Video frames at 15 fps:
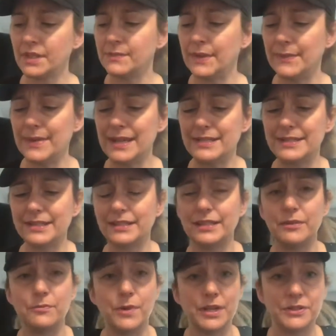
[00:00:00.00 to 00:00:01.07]
But
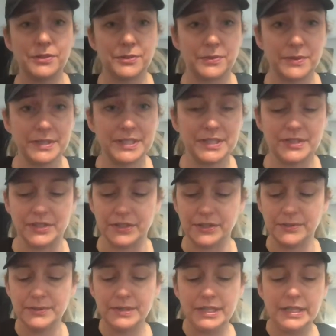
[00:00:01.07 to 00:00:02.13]
basically what you're going to
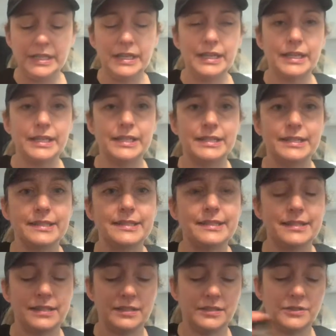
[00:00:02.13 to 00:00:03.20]
do
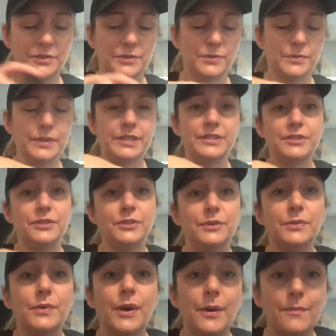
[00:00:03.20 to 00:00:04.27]
is you're going
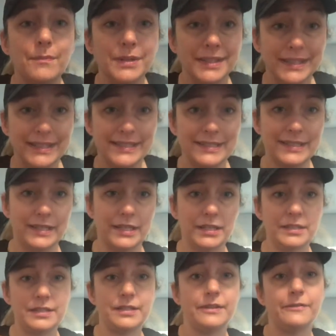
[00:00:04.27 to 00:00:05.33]
to blend
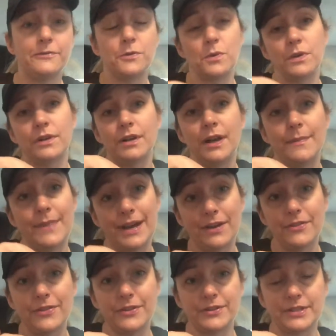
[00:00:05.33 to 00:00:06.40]
it for
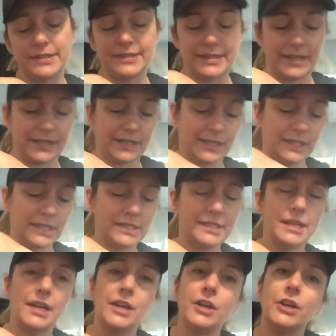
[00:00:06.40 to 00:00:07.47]
about 30 seconds.
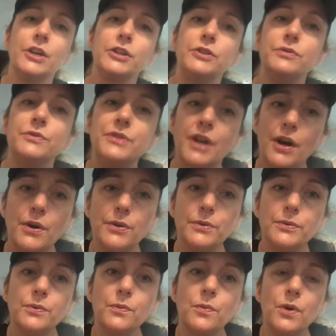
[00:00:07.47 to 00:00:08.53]
You
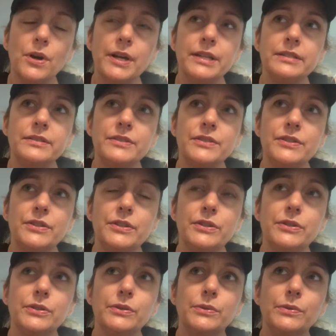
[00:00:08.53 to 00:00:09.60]
don't want
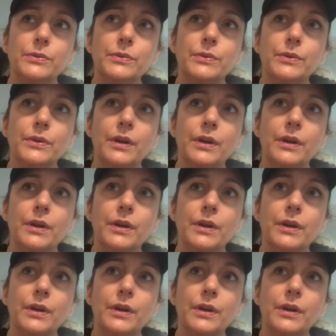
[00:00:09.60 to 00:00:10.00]
to